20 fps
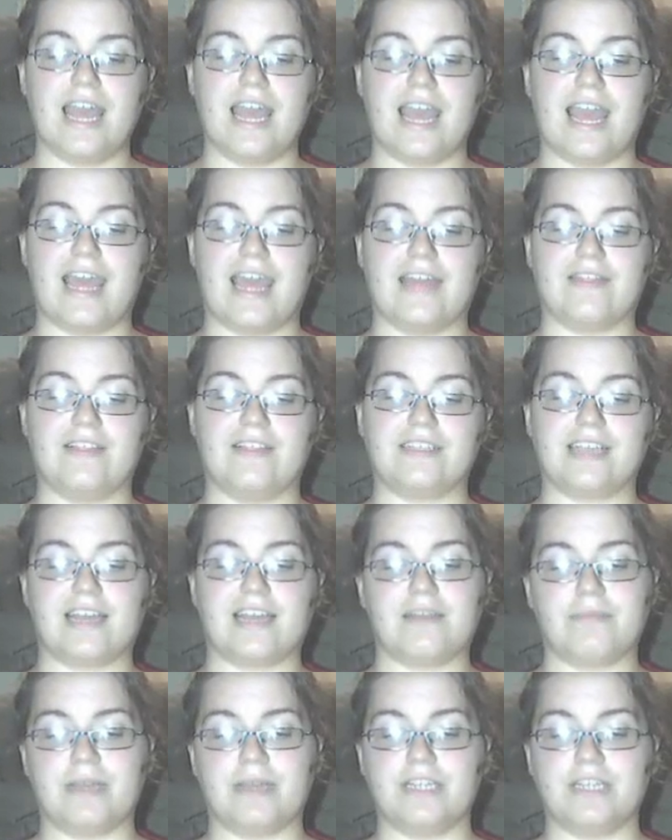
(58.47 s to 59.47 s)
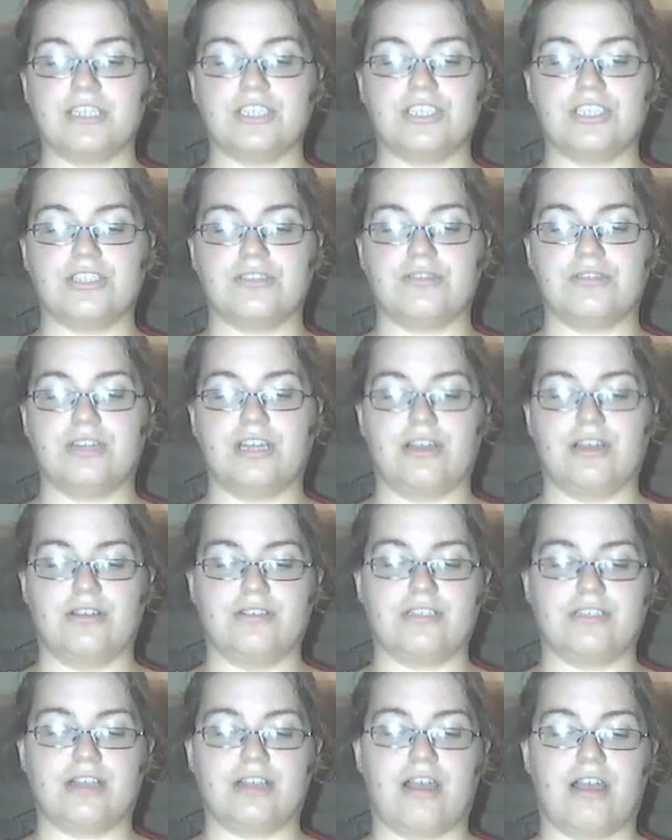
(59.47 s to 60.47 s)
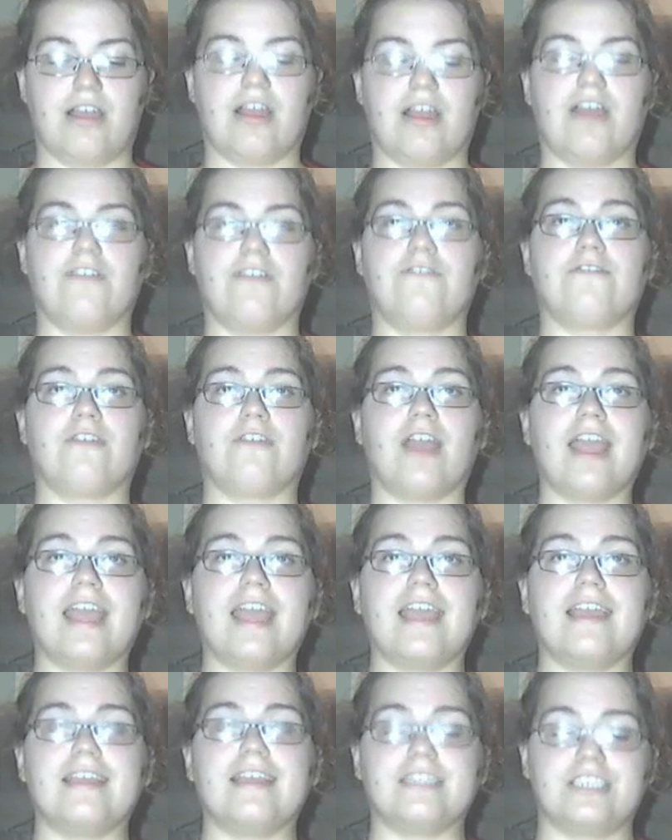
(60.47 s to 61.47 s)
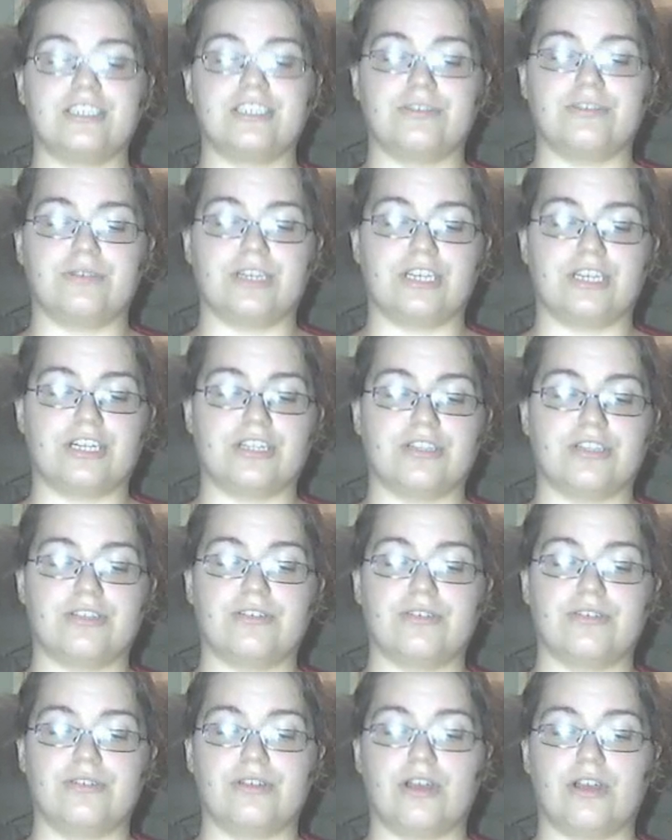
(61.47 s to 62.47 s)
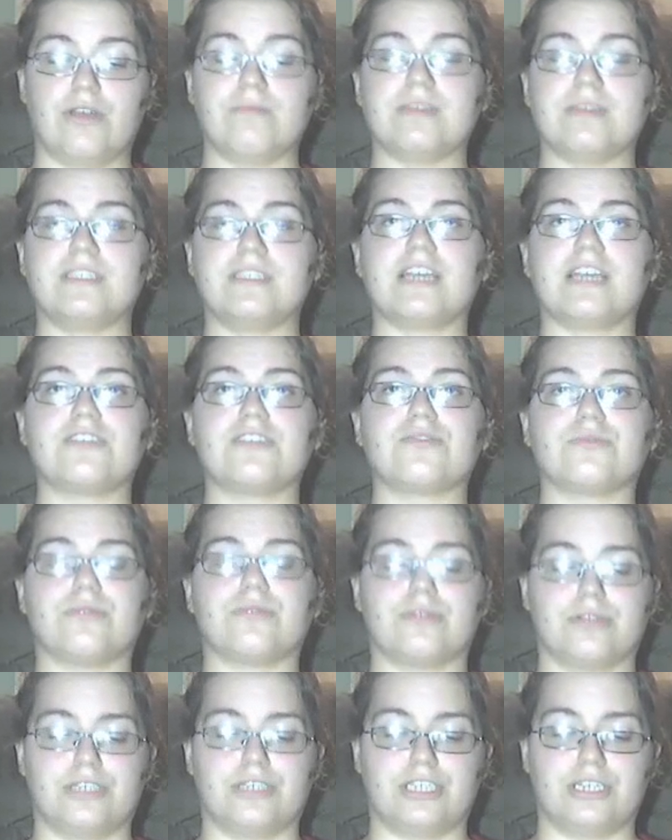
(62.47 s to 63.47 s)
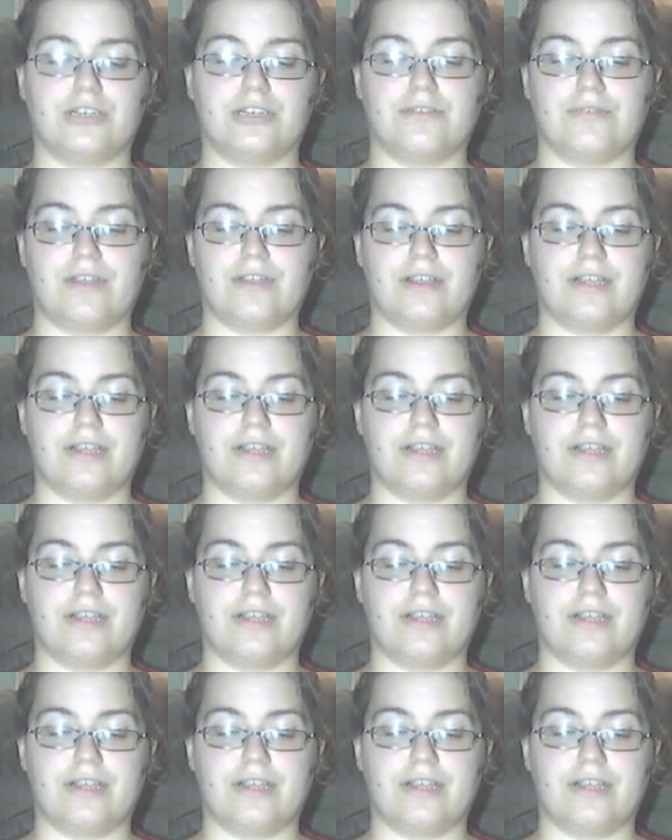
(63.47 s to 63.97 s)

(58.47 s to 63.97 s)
and these animation studios are afraid to include homosexual or gender variant